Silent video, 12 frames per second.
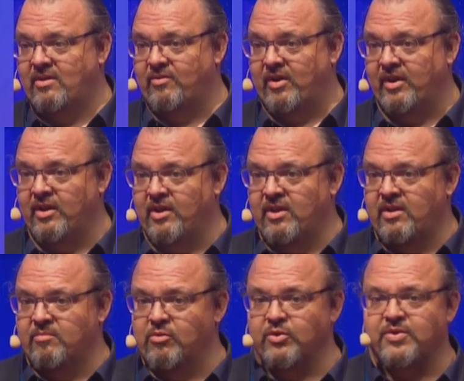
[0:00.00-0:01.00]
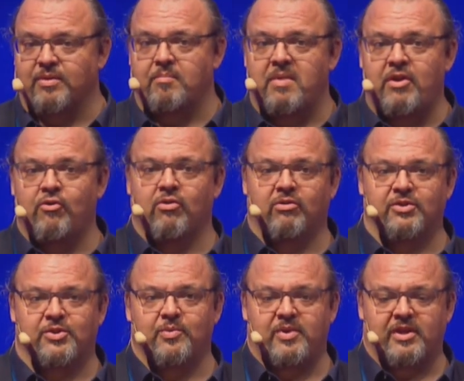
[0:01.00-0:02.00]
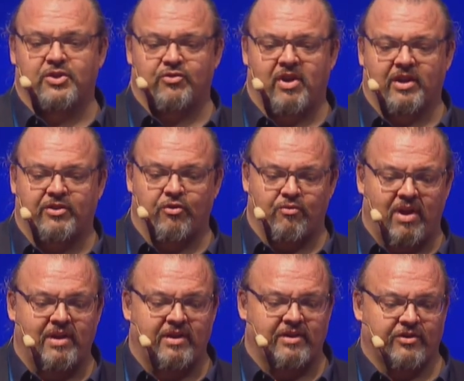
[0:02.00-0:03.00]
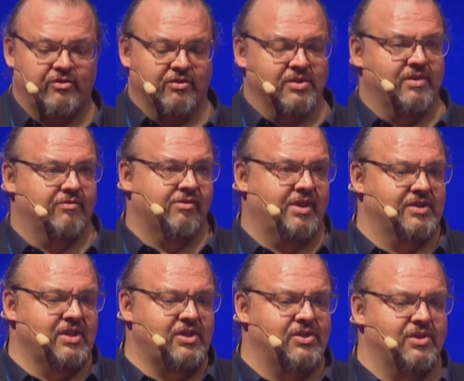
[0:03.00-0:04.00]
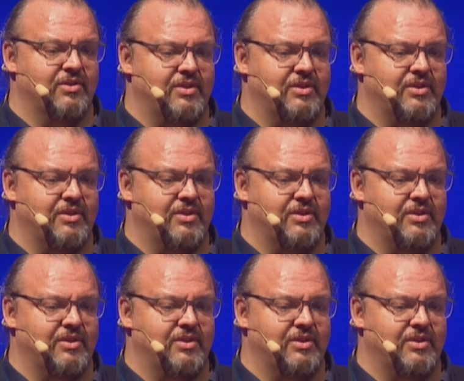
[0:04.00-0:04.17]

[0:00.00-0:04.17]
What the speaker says: right? Most of the minerals that we extract to run industrial civilization,